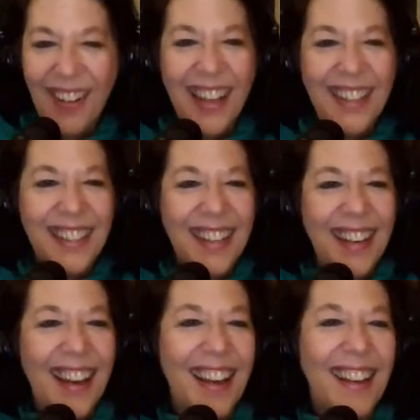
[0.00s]
never has
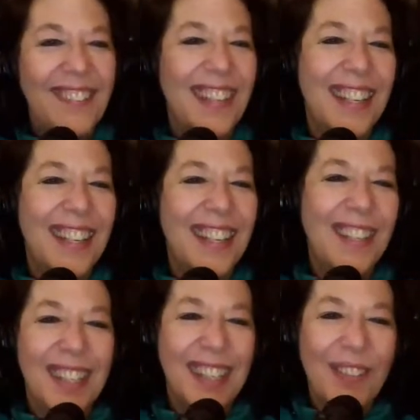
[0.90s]
time. He's
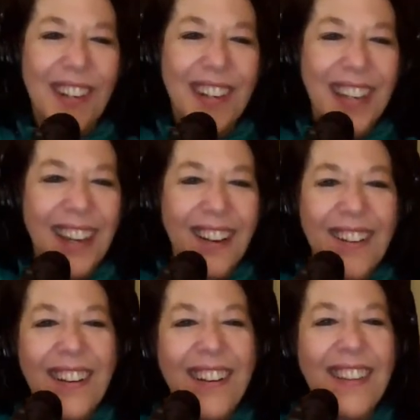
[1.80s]
busy working
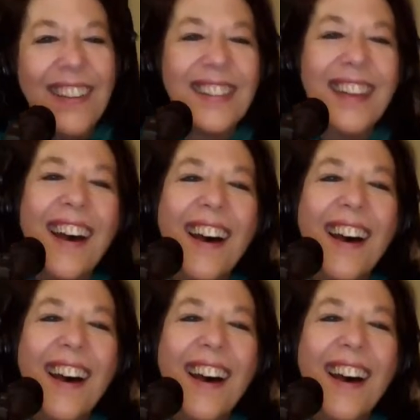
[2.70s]
all the time.